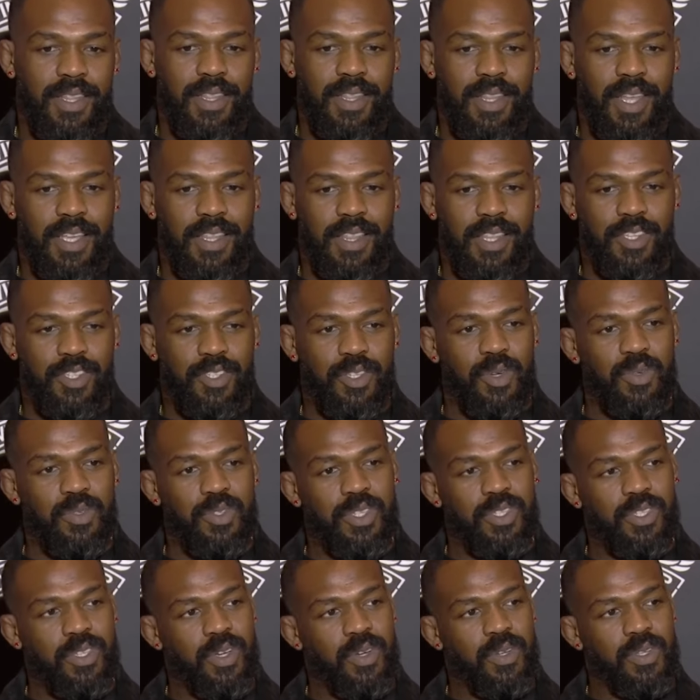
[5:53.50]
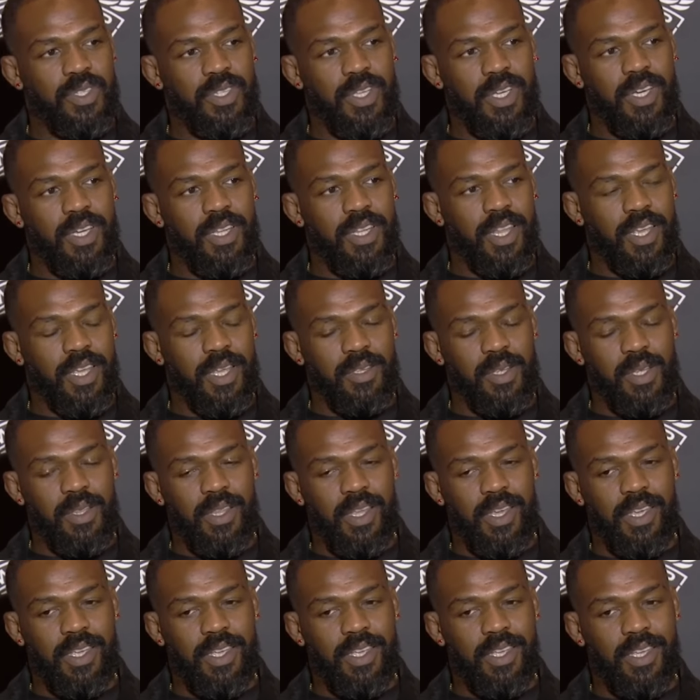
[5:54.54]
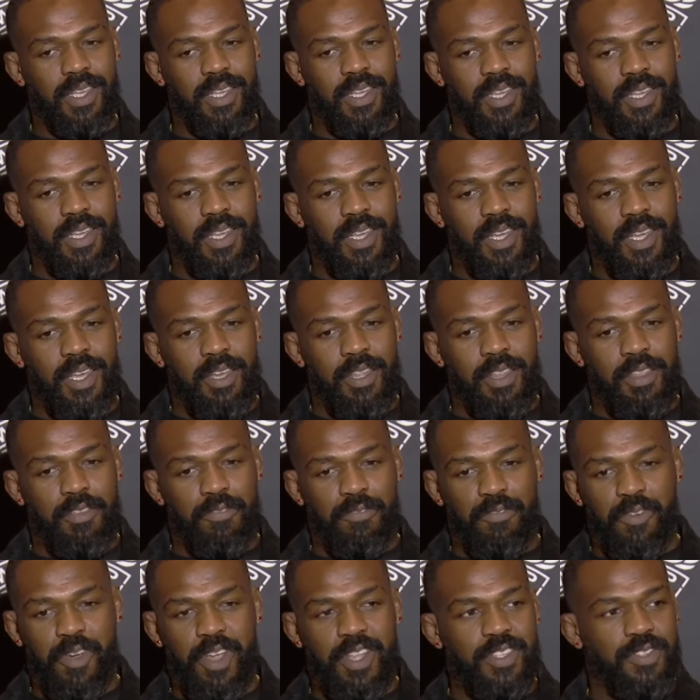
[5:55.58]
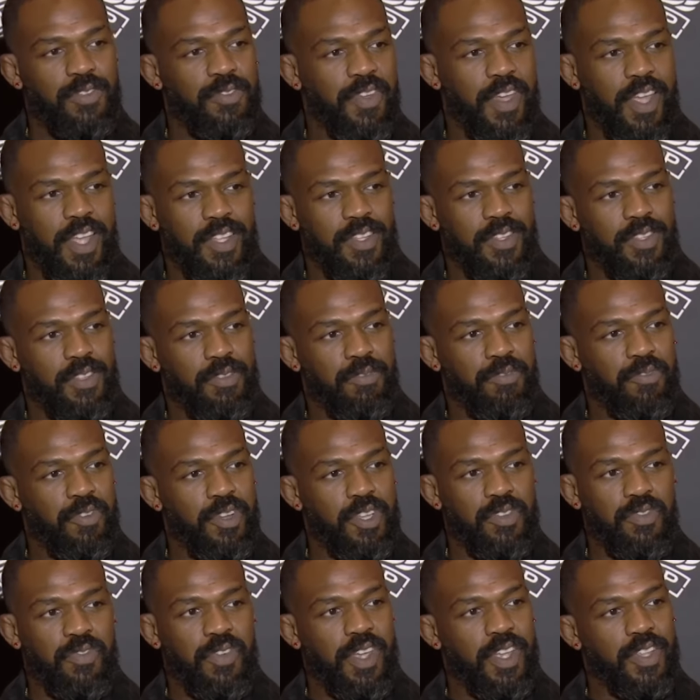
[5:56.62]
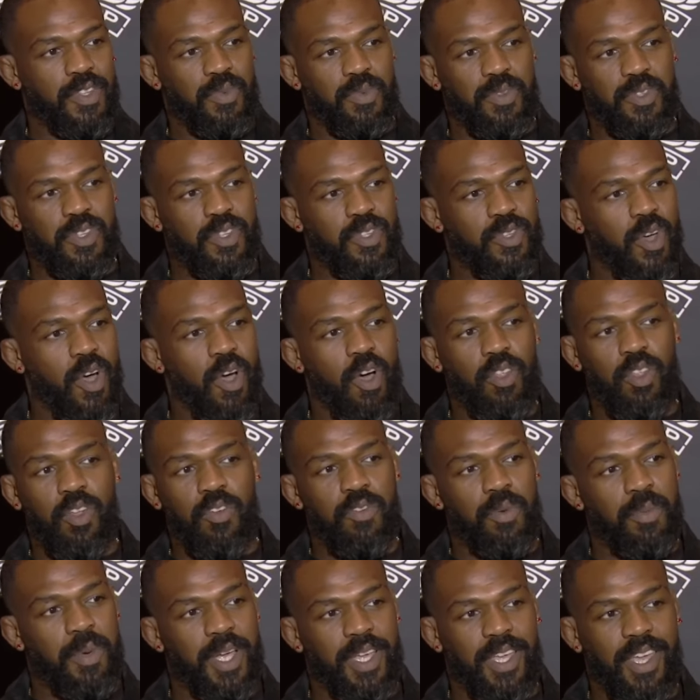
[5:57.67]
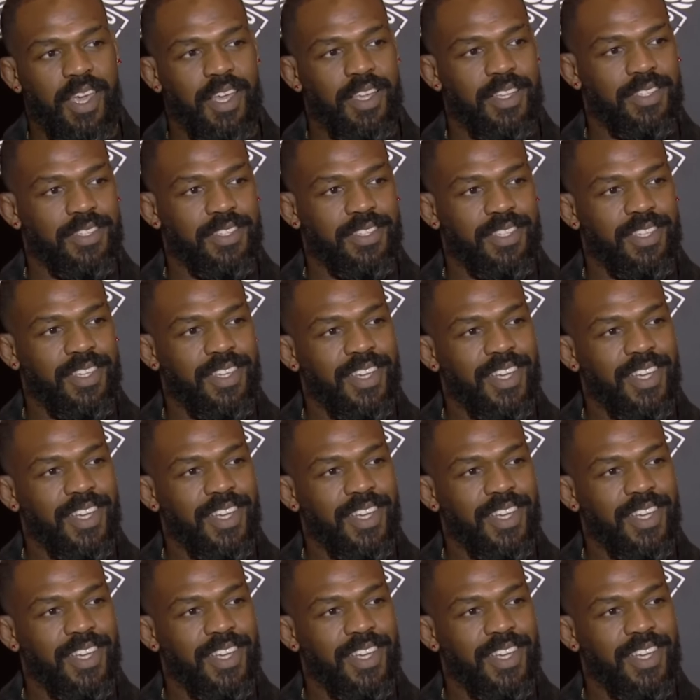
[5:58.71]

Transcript: like the show just goes on. Like like the France fans, the French fans were just all over my case,